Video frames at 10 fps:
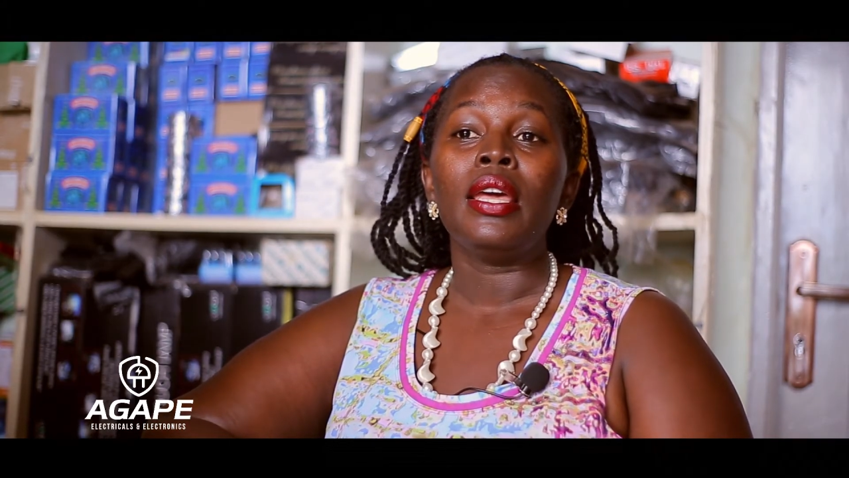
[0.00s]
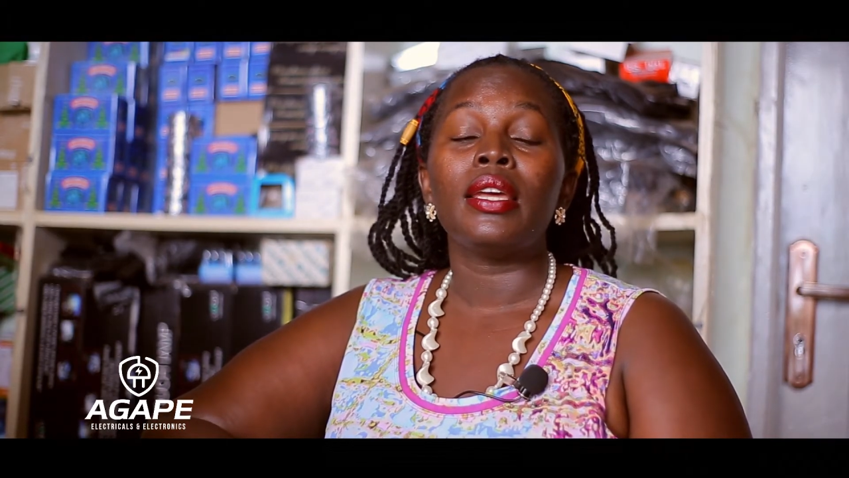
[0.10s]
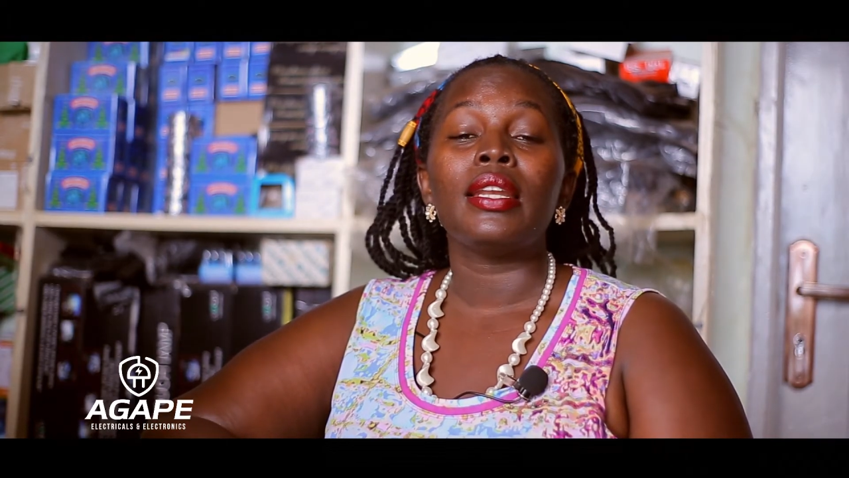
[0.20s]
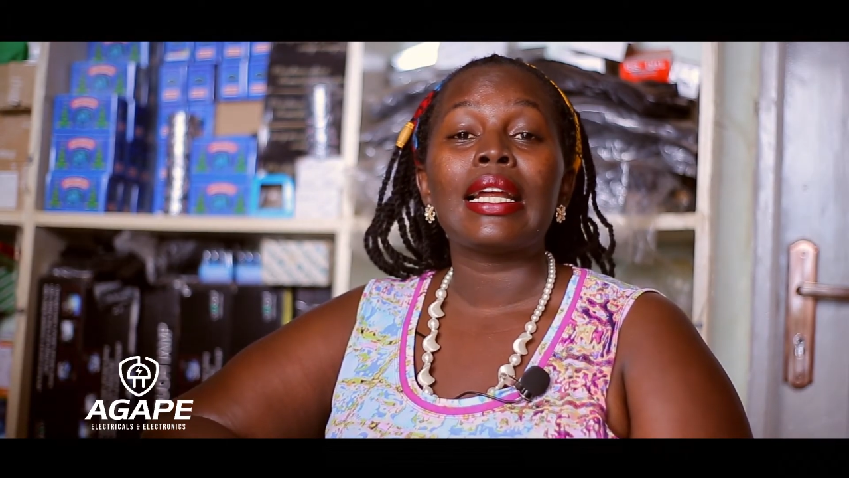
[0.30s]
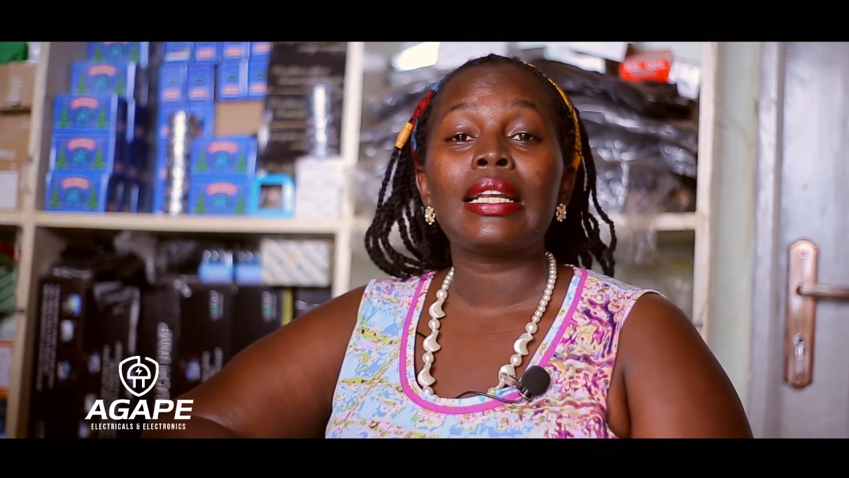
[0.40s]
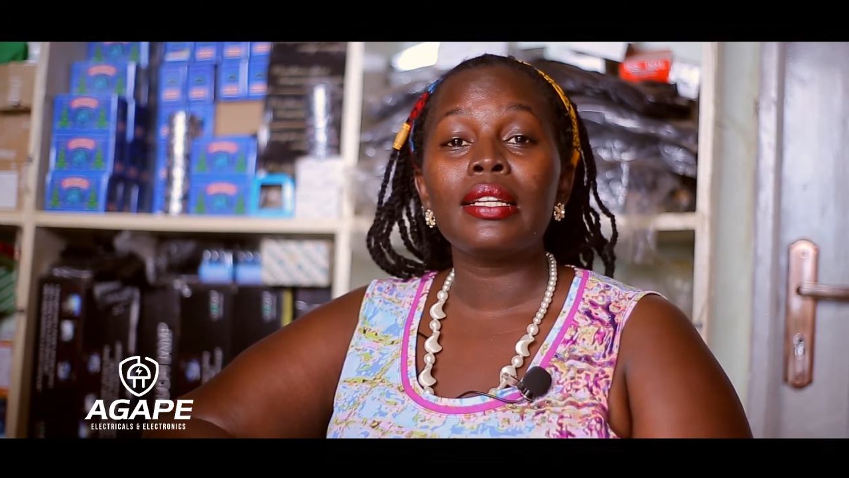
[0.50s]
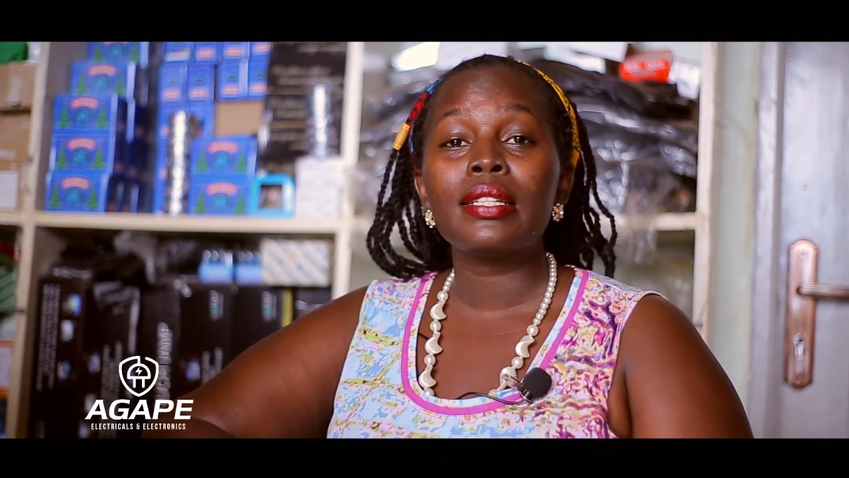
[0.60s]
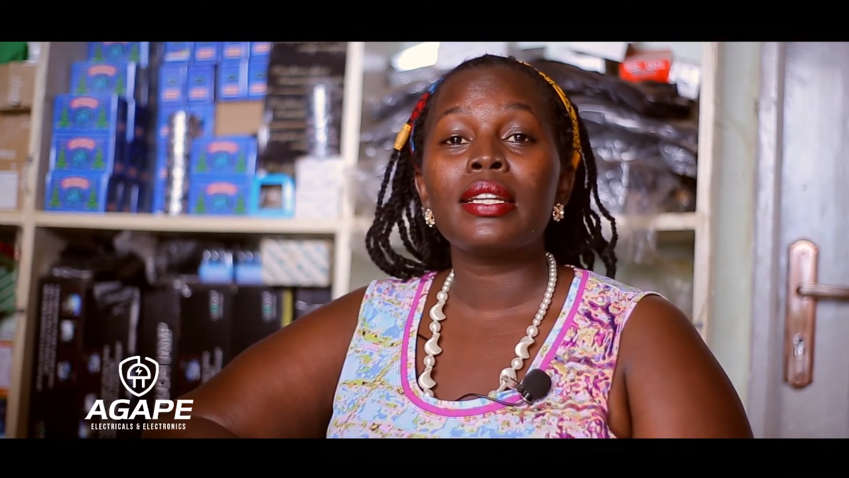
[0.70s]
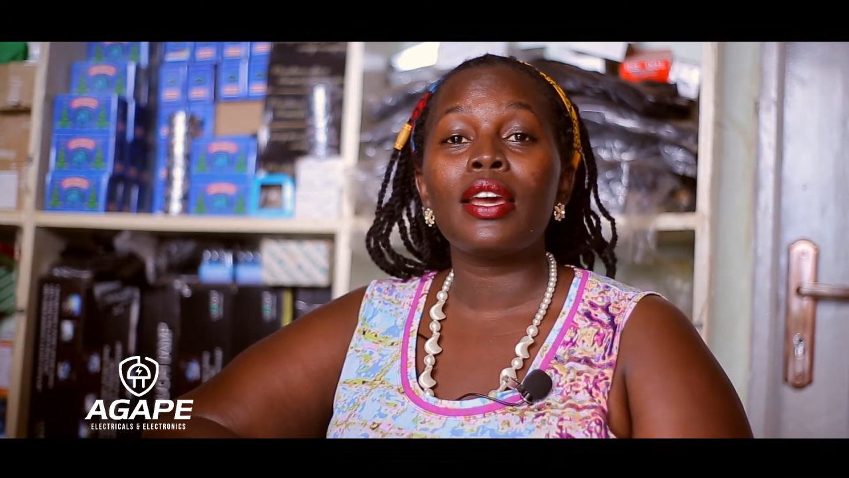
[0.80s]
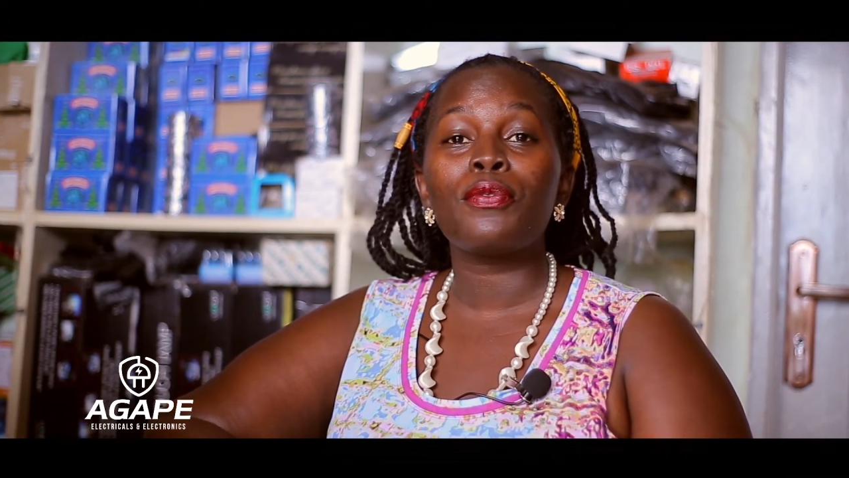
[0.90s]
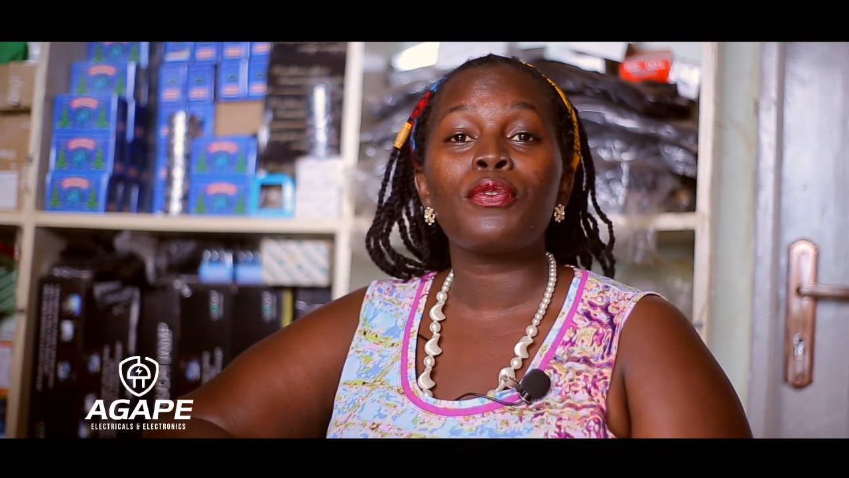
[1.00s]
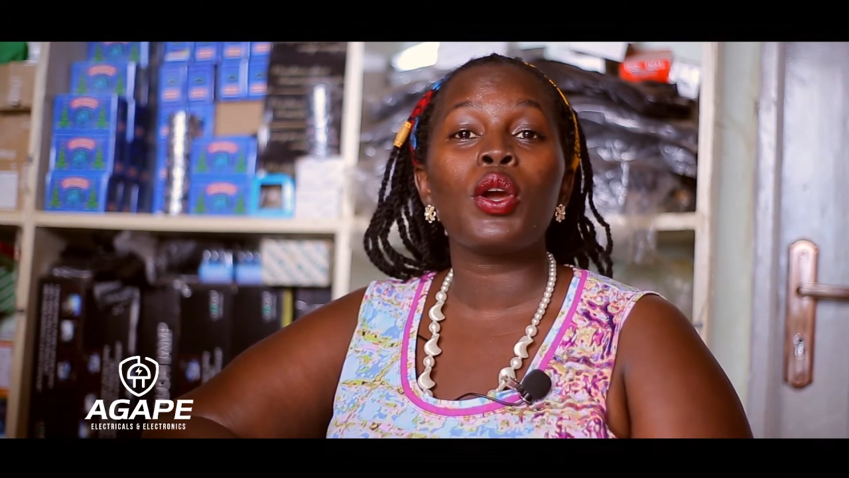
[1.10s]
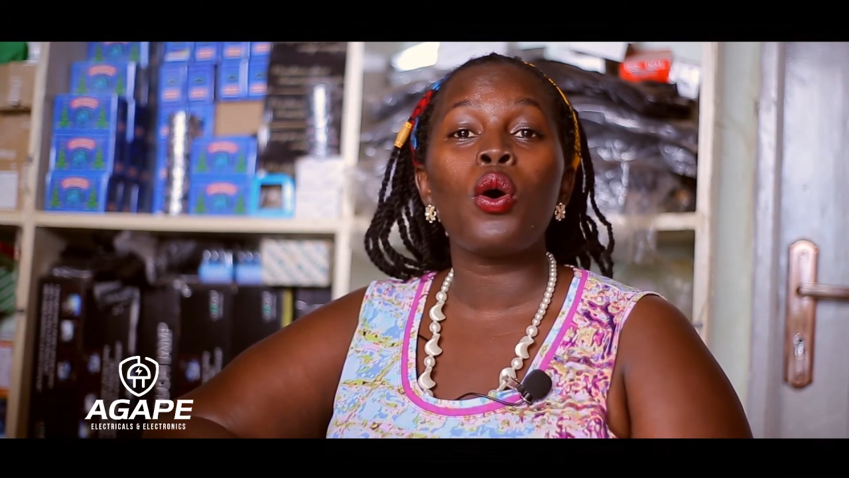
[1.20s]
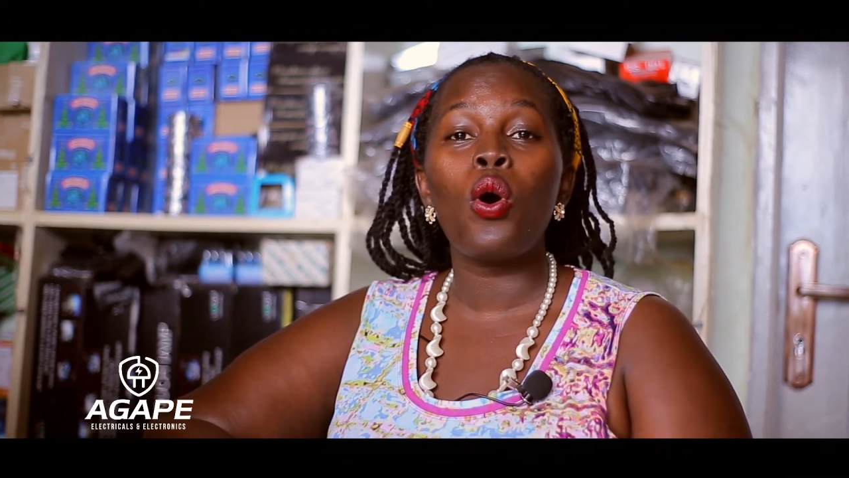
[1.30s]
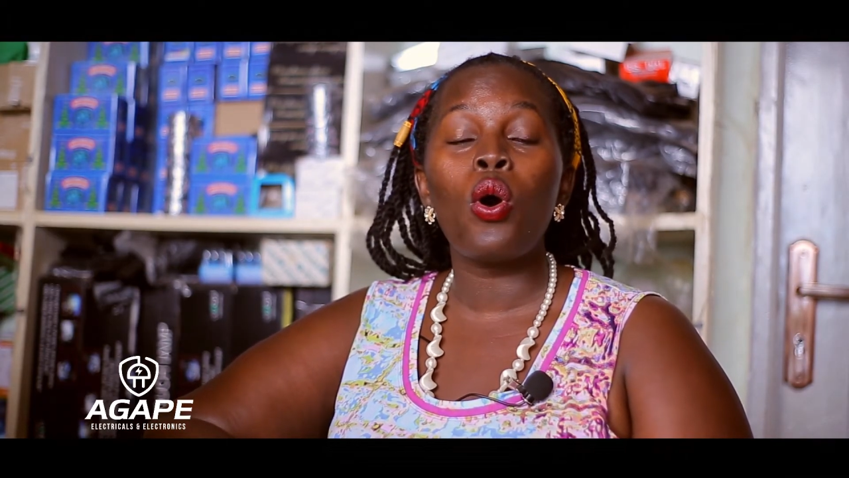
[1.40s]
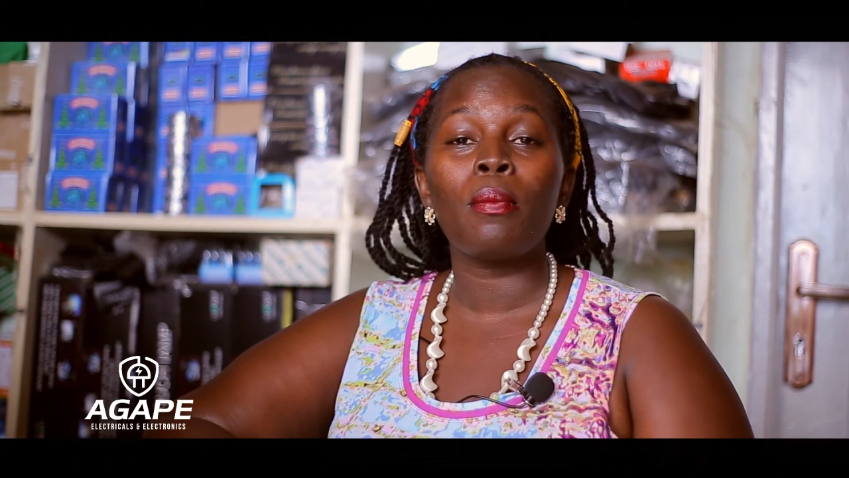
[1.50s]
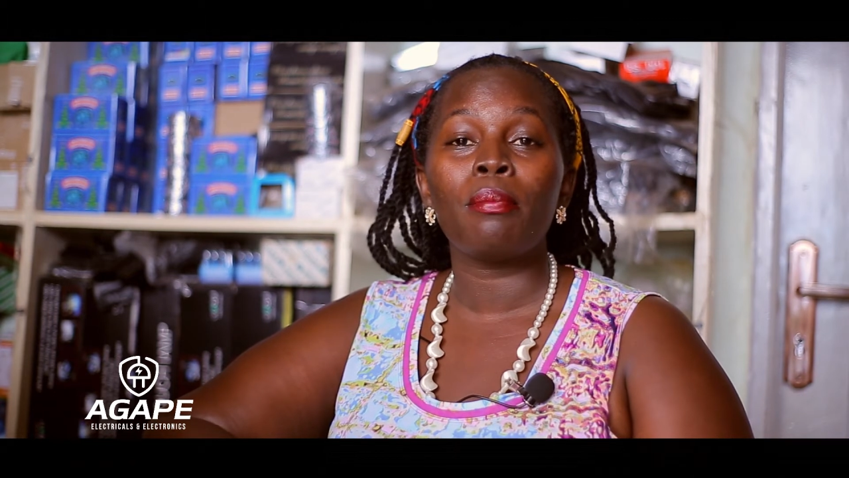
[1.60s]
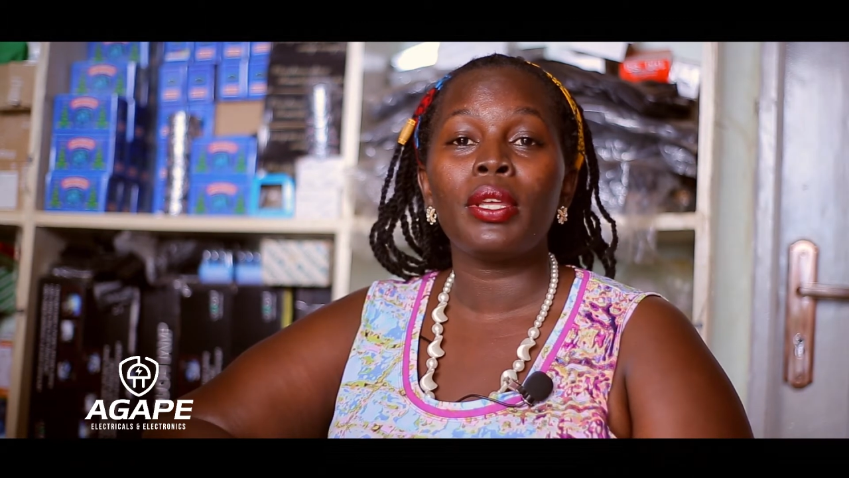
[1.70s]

in at least every home